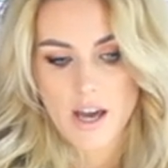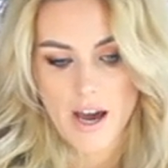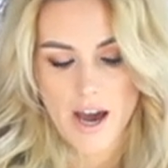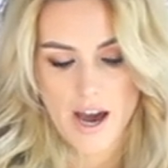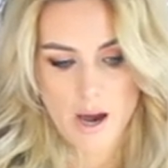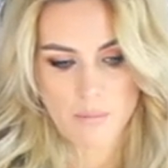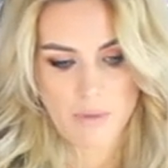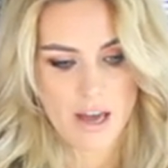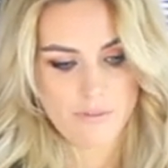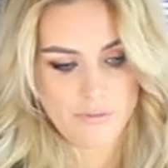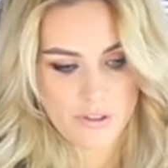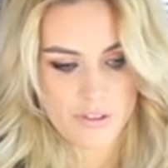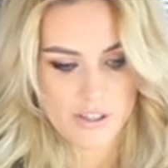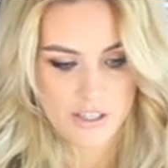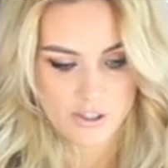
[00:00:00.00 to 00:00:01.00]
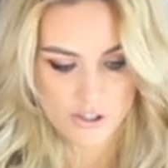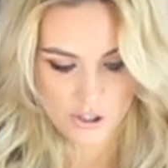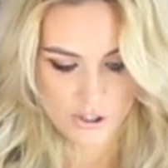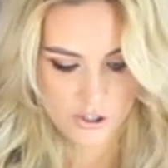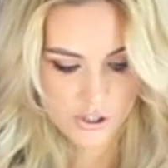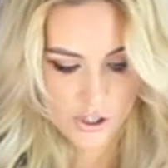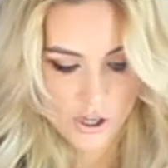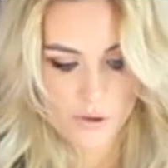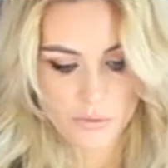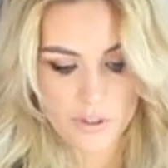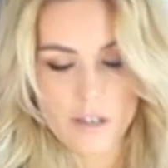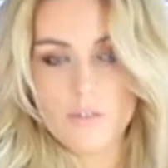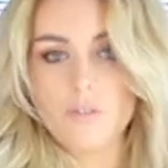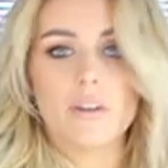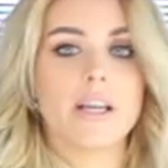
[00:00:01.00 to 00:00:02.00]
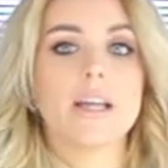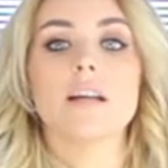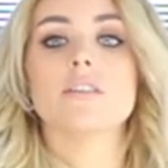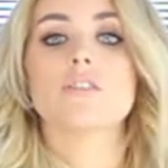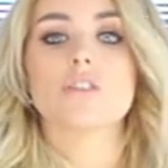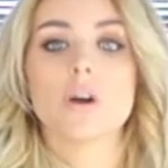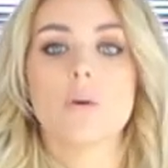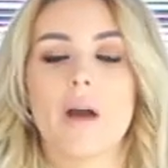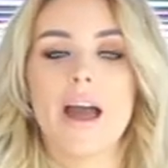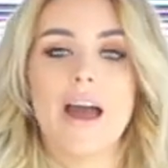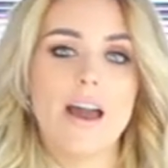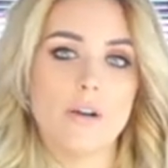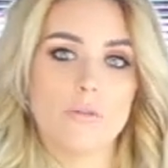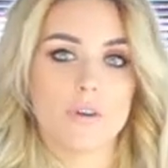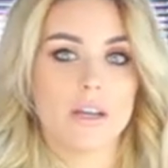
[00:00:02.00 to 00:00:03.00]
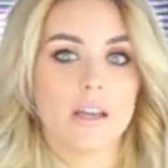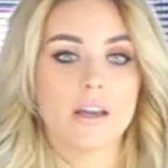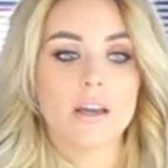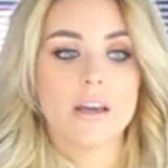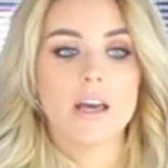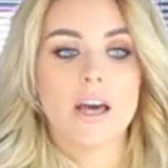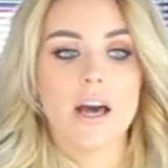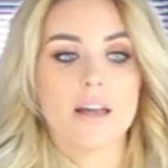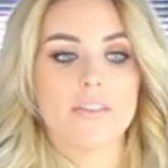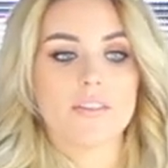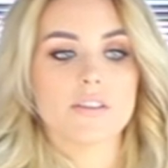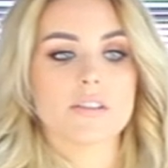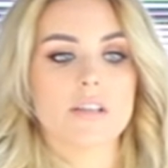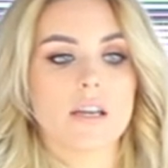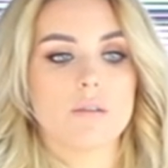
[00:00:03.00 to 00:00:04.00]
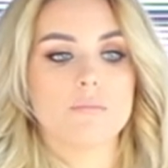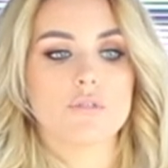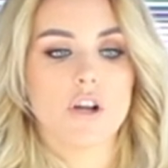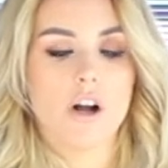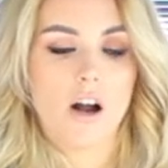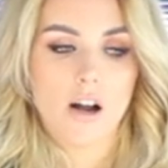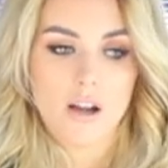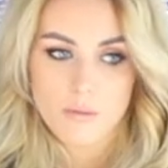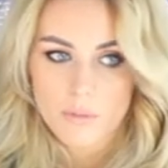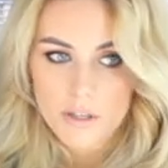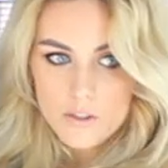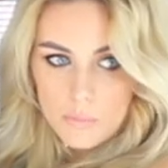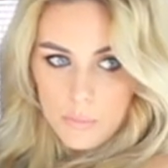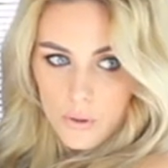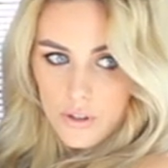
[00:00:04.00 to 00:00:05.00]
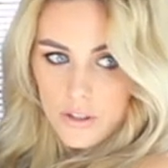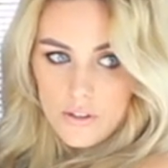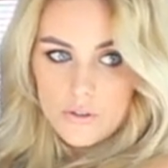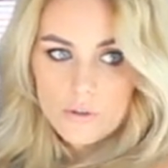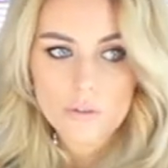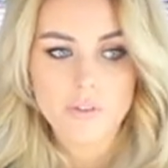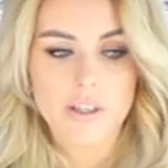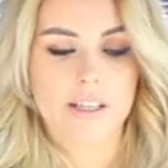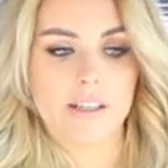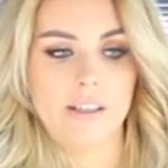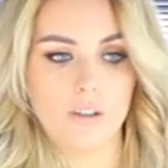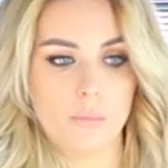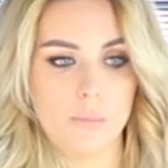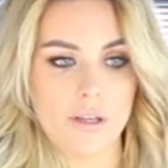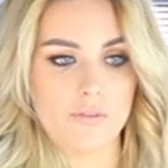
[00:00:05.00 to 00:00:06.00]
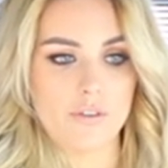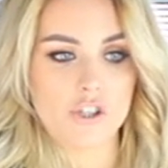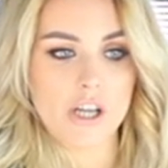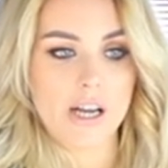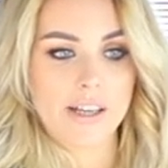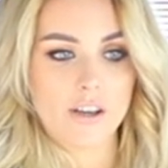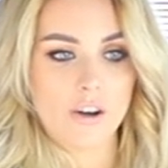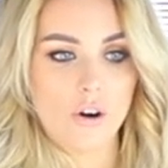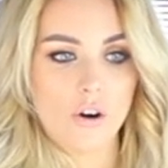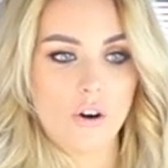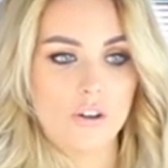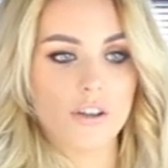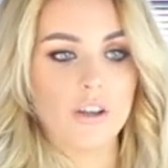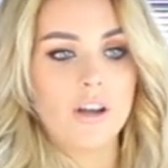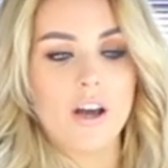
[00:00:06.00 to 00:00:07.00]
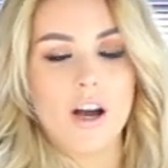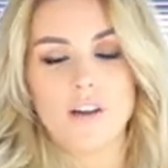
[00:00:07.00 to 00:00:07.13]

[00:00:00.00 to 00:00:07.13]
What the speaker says: Everything is just so lovely and so airy at the same time as putting sort of like a little bit of a jacket on.